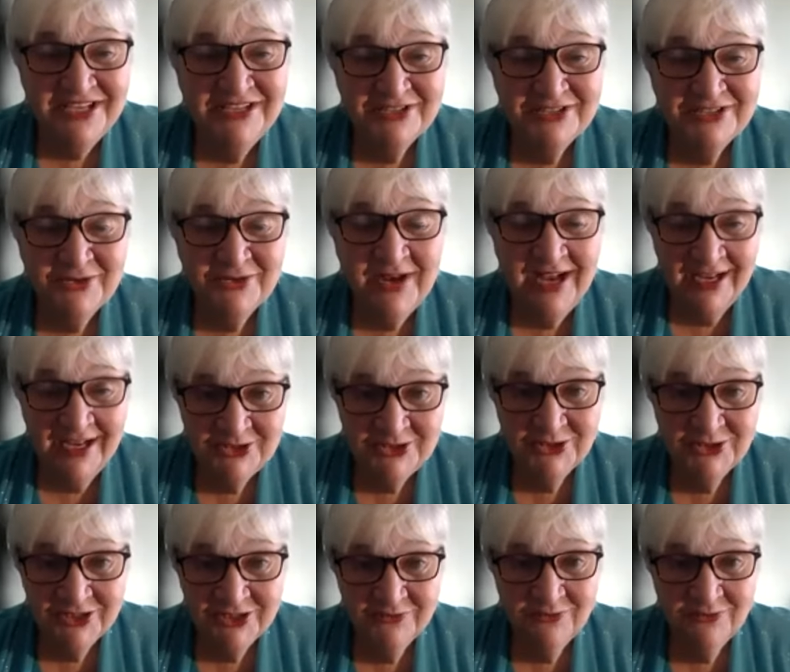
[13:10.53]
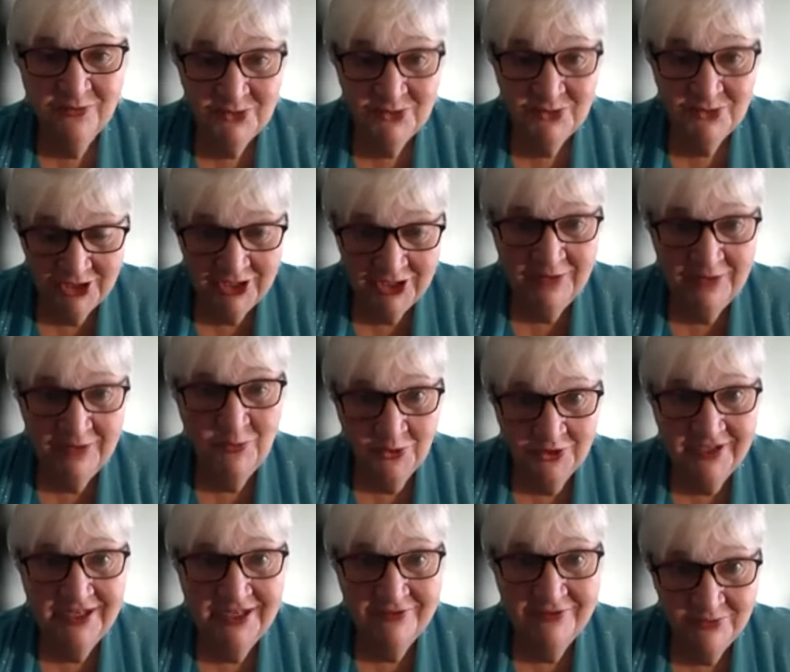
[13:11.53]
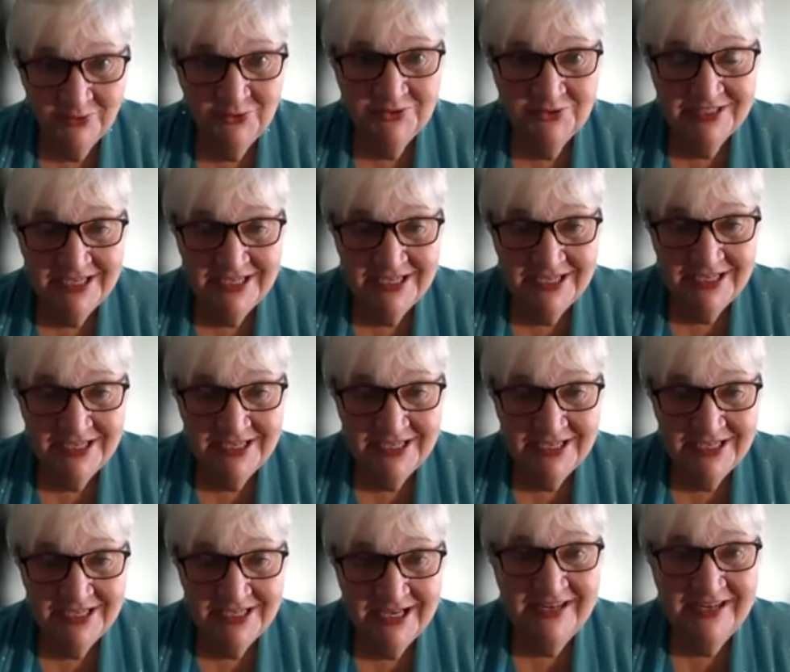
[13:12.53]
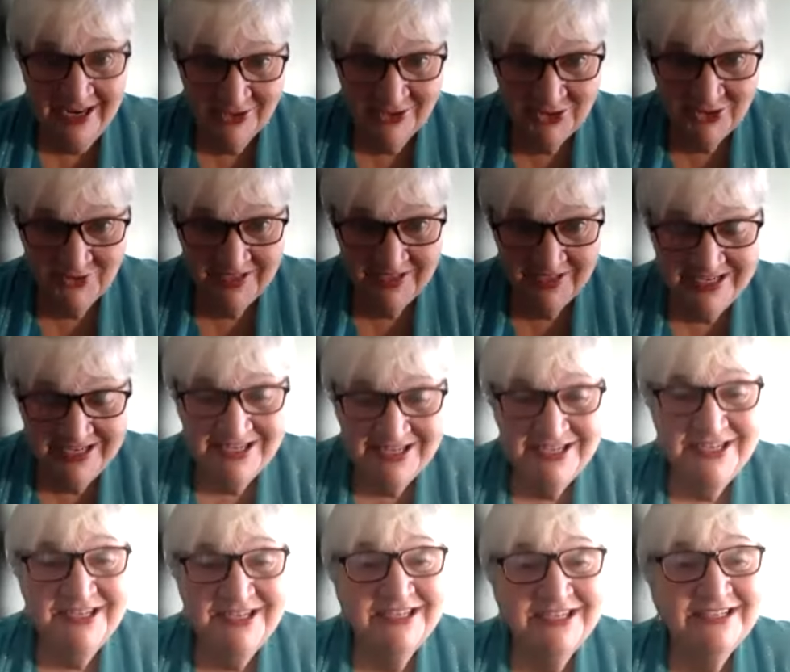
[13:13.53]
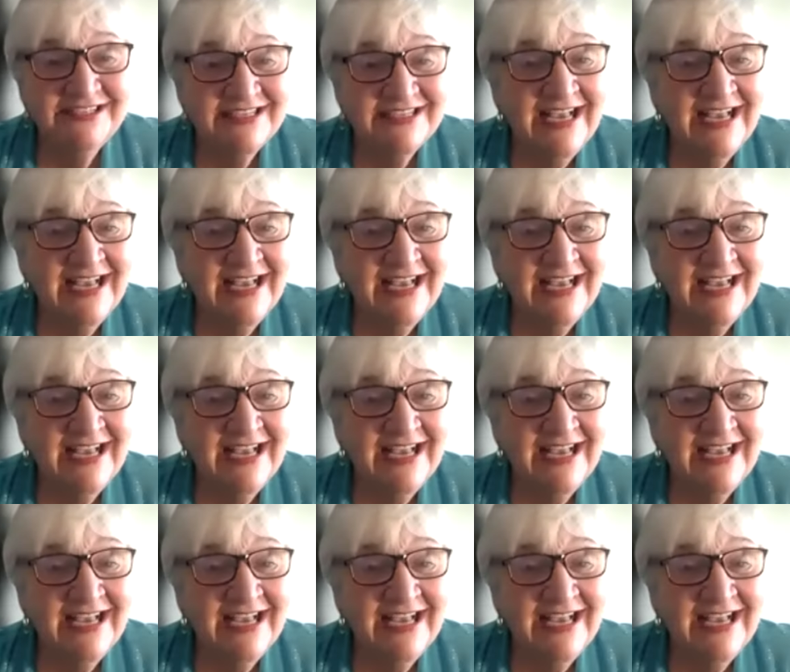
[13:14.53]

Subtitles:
So I took a job working full time in a factory